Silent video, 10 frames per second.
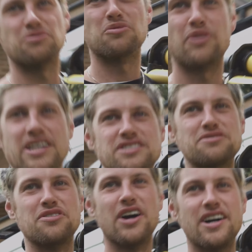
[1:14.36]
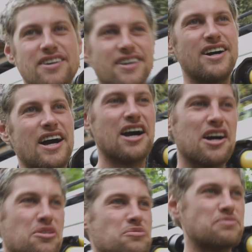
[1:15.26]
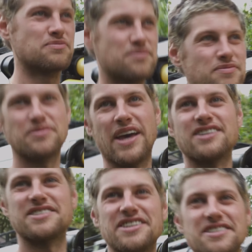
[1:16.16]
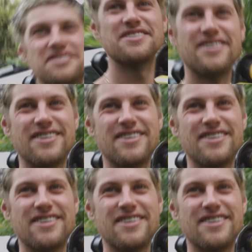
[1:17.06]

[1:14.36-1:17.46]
a raging fire, um, house it is,